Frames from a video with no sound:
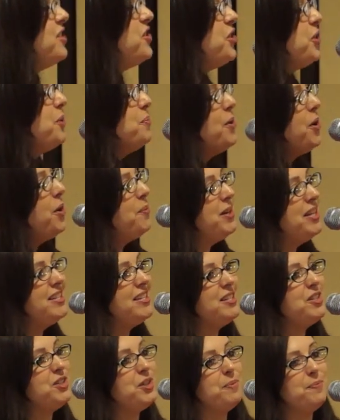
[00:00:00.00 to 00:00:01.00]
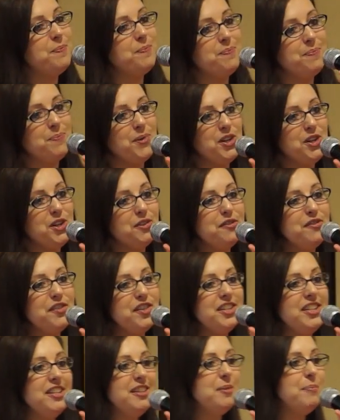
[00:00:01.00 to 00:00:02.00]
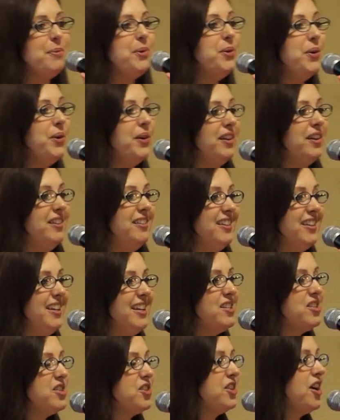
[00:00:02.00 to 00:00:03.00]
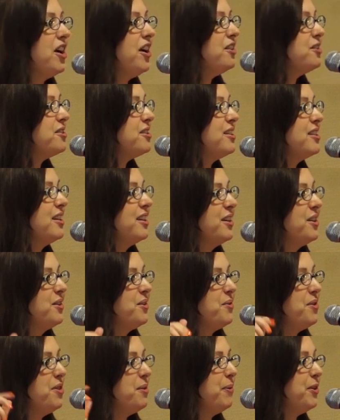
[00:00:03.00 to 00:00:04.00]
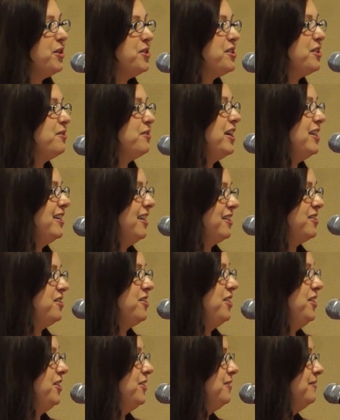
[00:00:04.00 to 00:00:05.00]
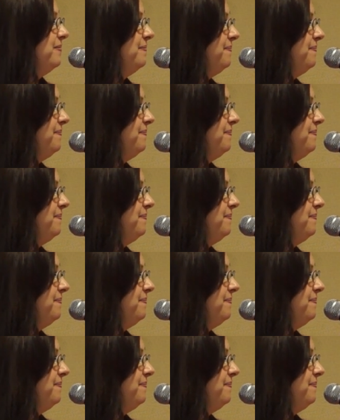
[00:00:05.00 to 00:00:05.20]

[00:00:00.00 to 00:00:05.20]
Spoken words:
is your moment to put your foot in the pool. It starts with the person right next to you.